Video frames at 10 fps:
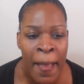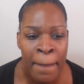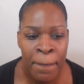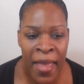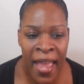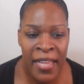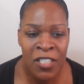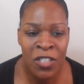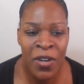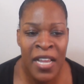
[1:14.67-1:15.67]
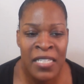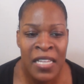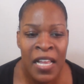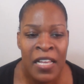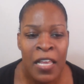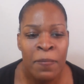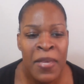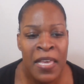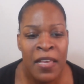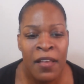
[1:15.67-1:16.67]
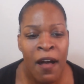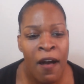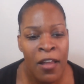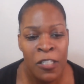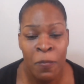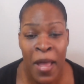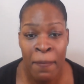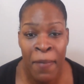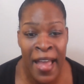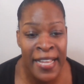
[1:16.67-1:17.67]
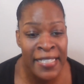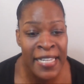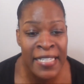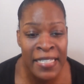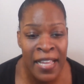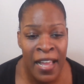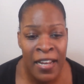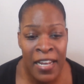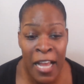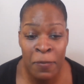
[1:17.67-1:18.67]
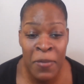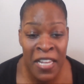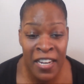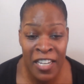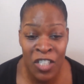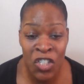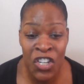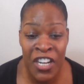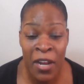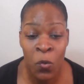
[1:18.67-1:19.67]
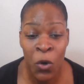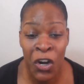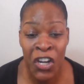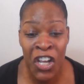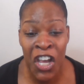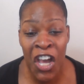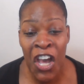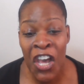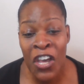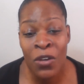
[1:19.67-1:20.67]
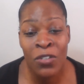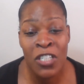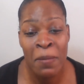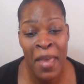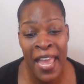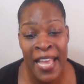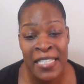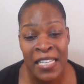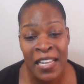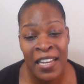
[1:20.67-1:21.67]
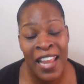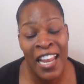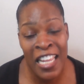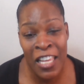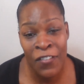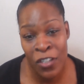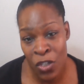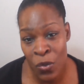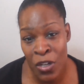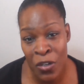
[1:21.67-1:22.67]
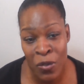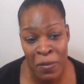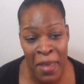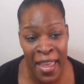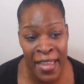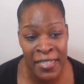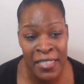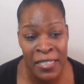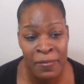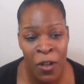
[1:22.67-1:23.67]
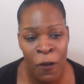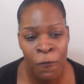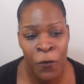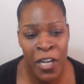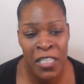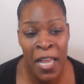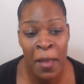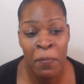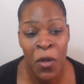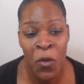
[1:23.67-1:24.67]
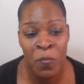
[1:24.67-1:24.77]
Bad stress can be caused by biases, not being understood at work, huge demands, and even too little demands. For example,